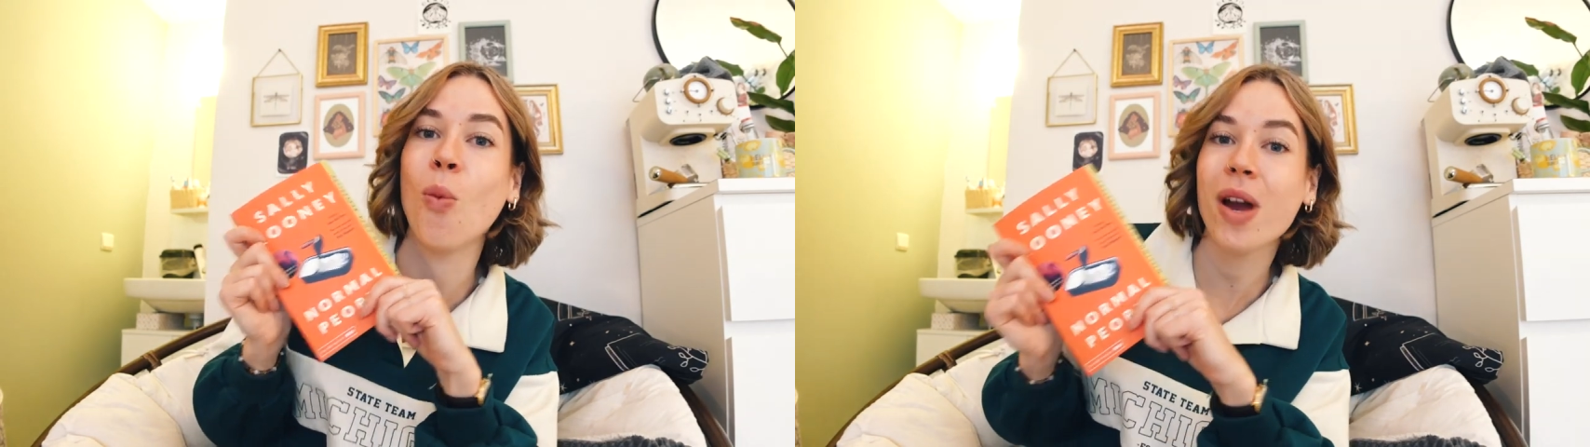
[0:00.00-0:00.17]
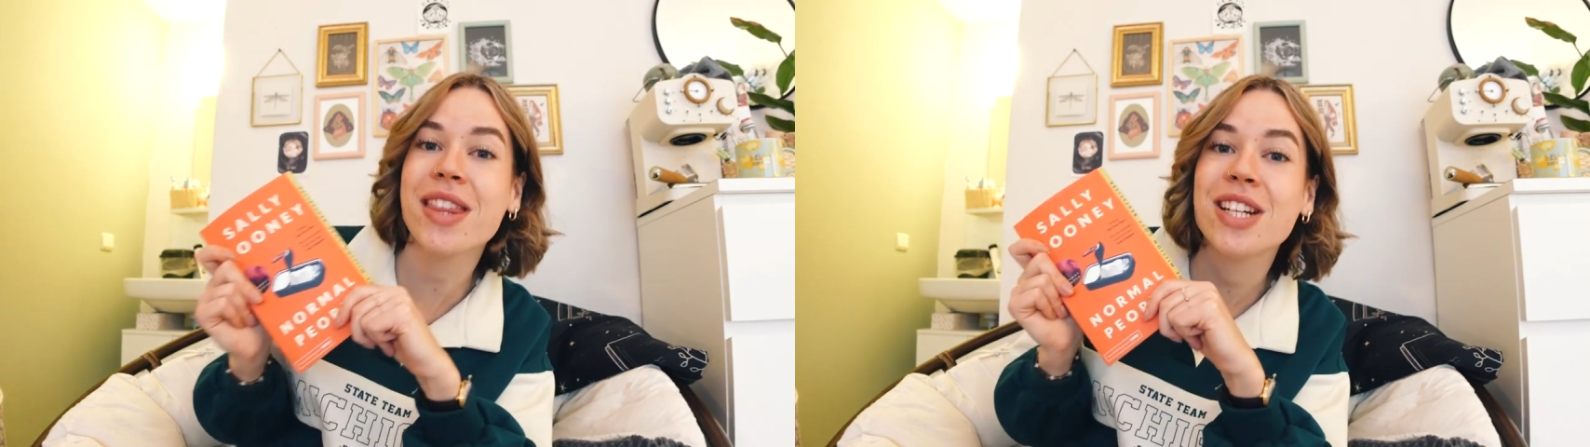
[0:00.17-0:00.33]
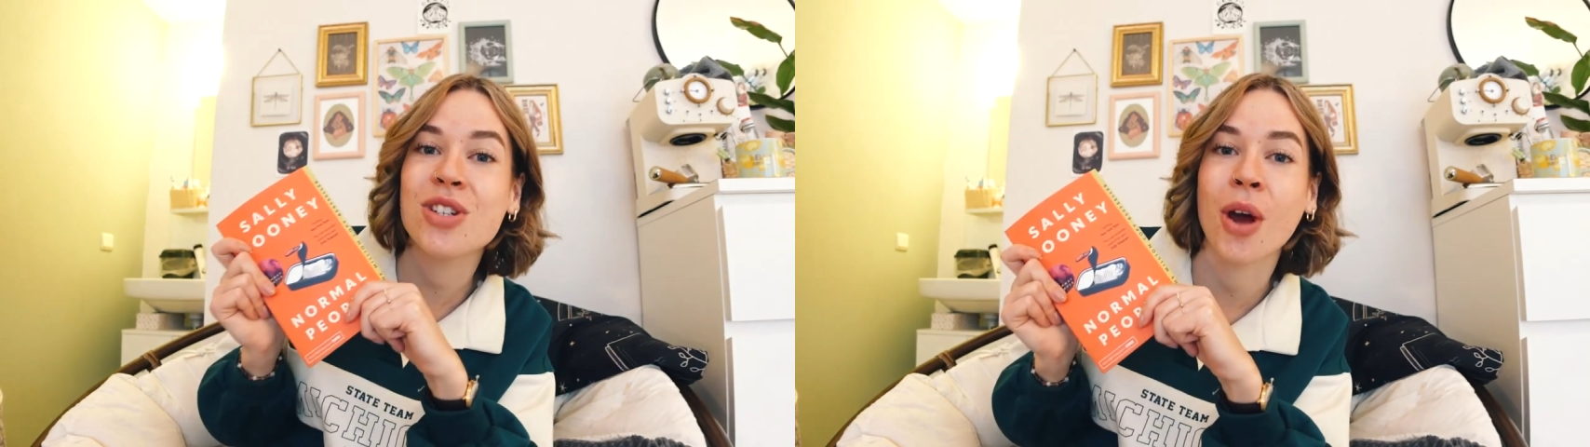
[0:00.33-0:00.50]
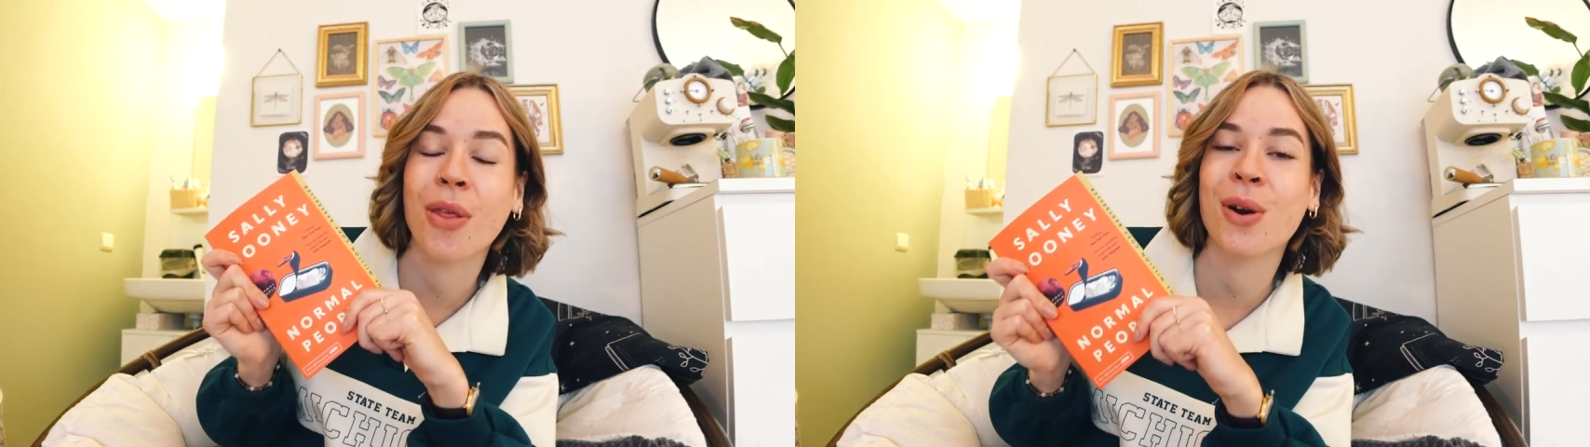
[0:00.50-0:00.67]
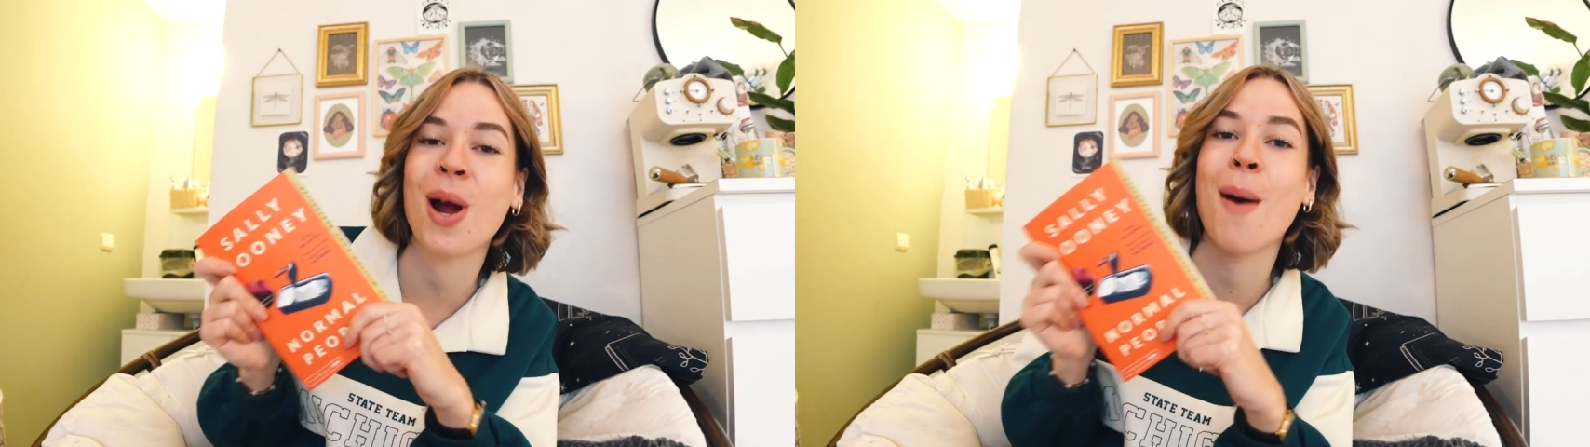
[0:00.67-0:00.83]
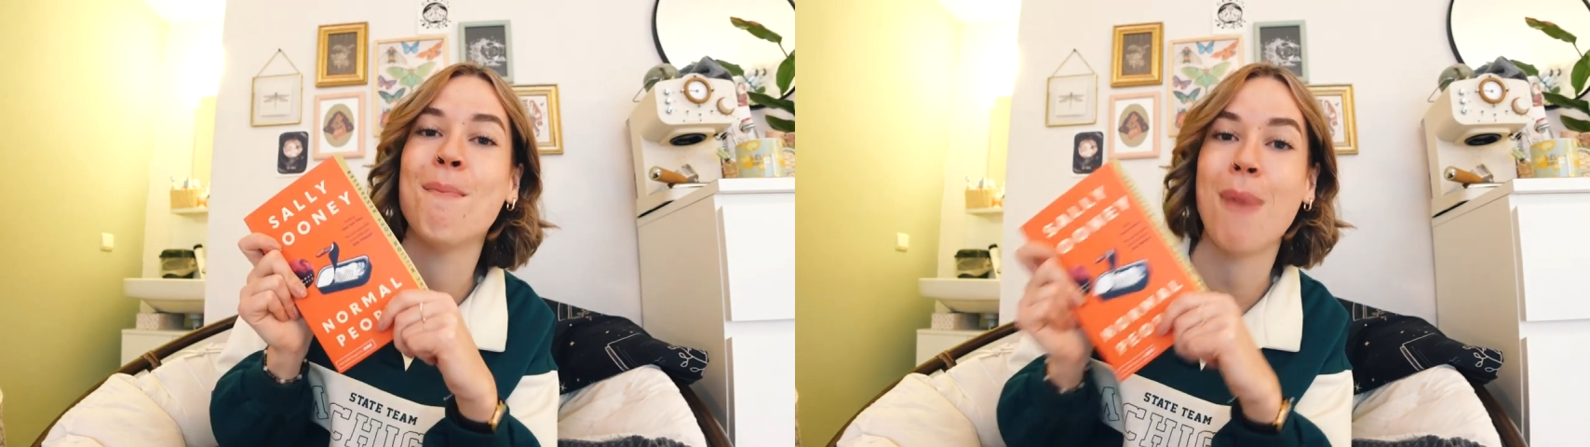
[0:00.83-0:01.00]
with each
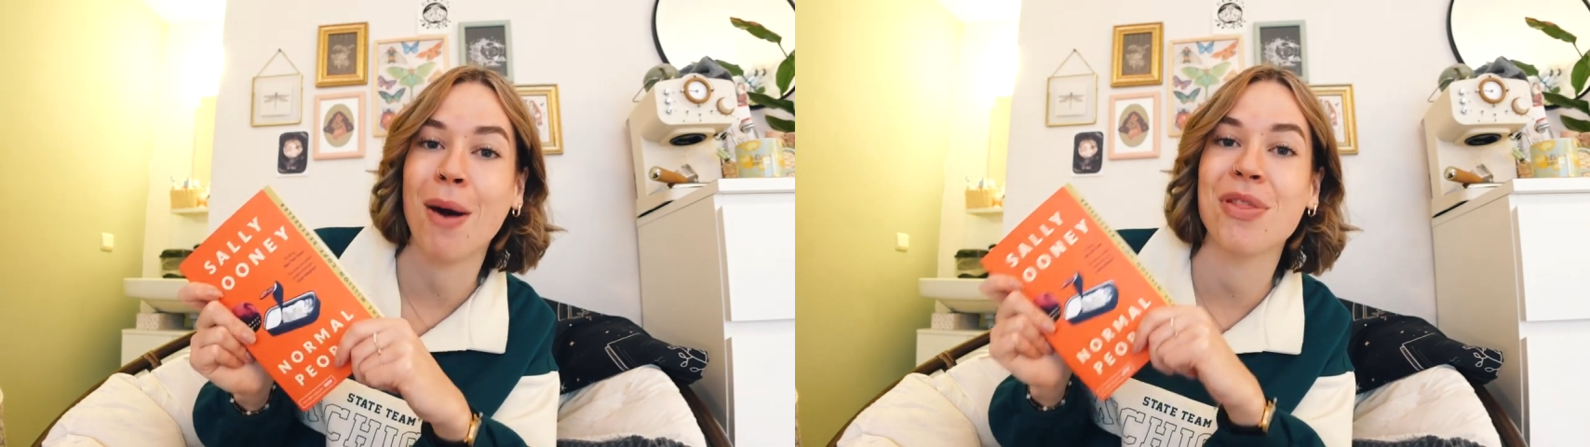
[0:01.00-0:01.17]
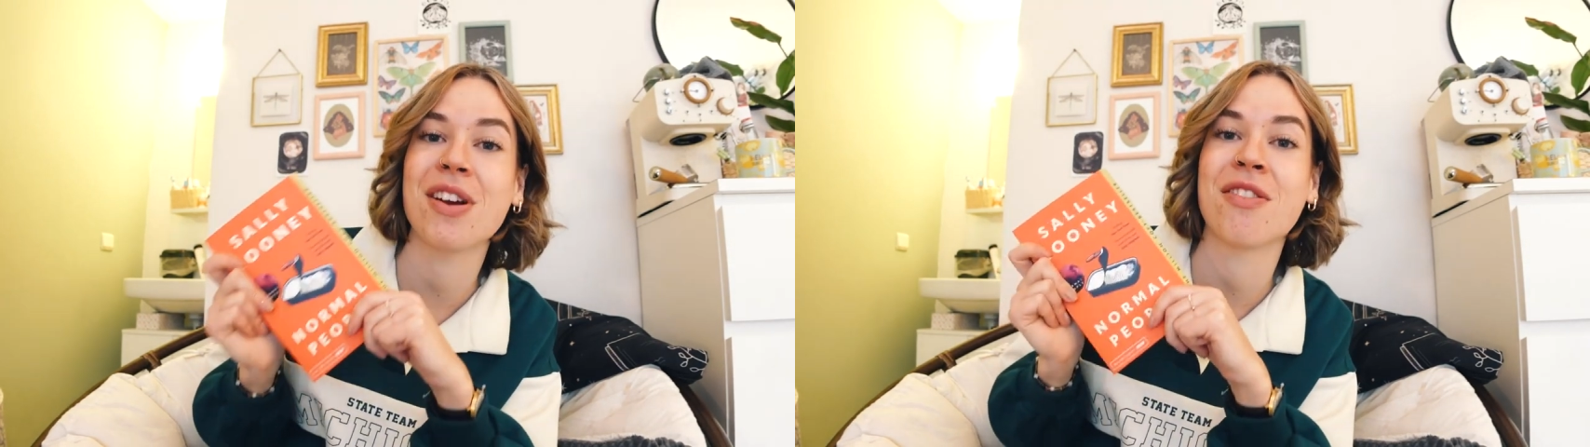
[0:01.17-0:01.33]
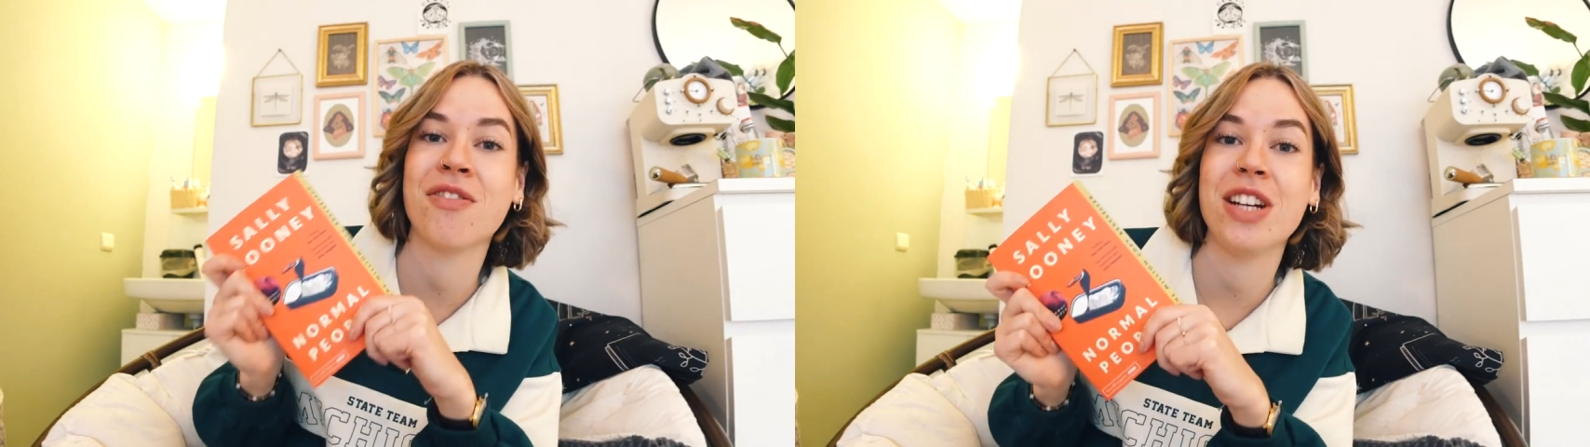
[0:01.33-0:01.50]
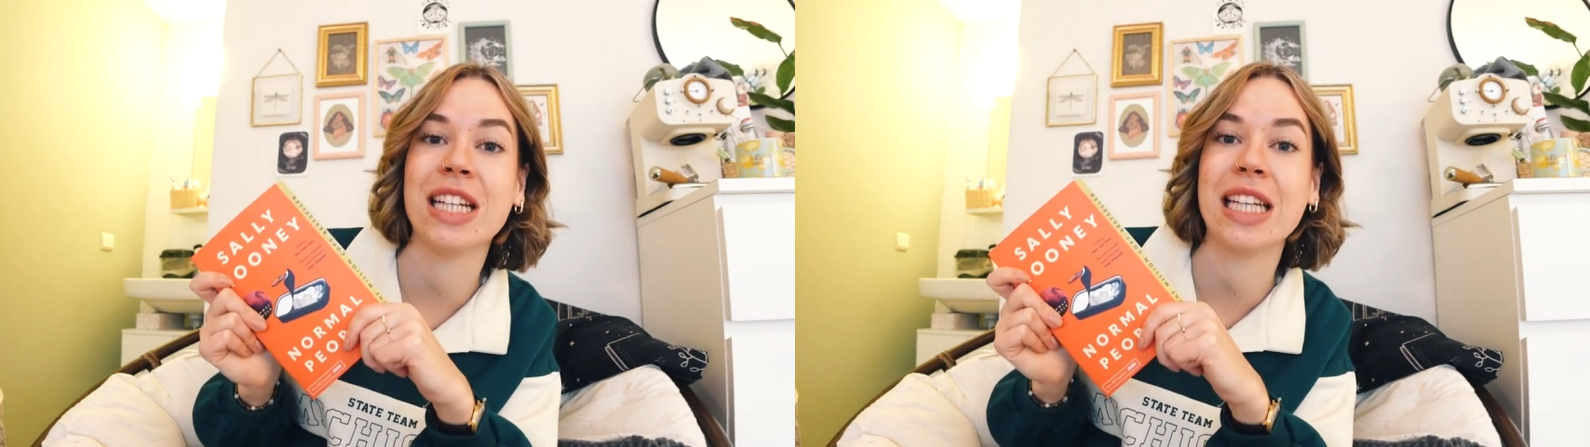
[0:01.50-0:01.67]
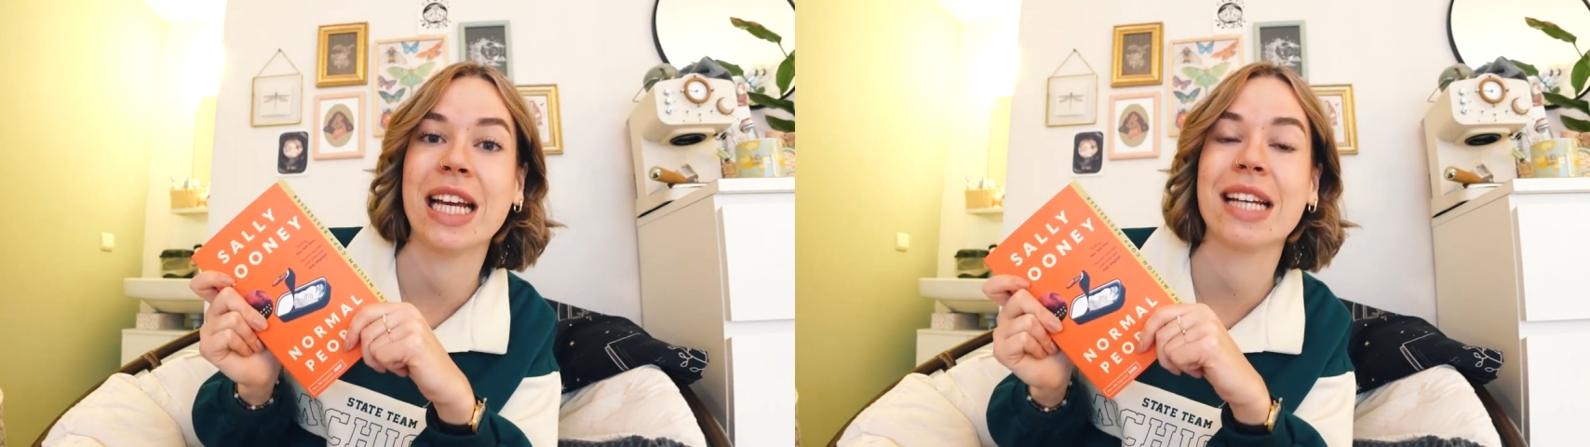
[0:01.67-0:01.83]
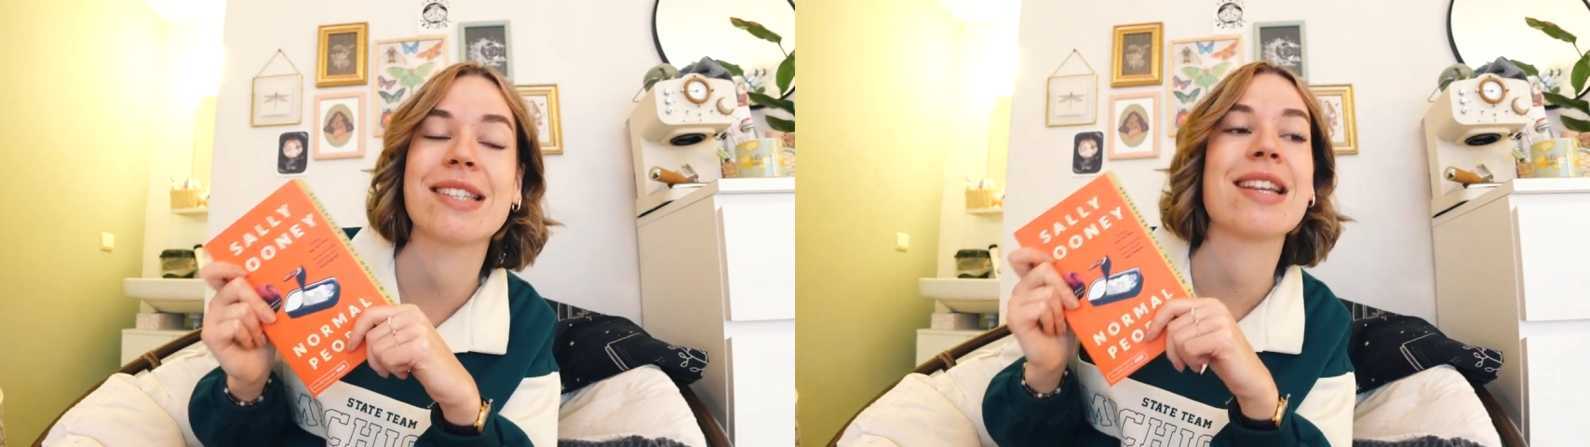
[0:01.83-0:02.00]
other about their feelings,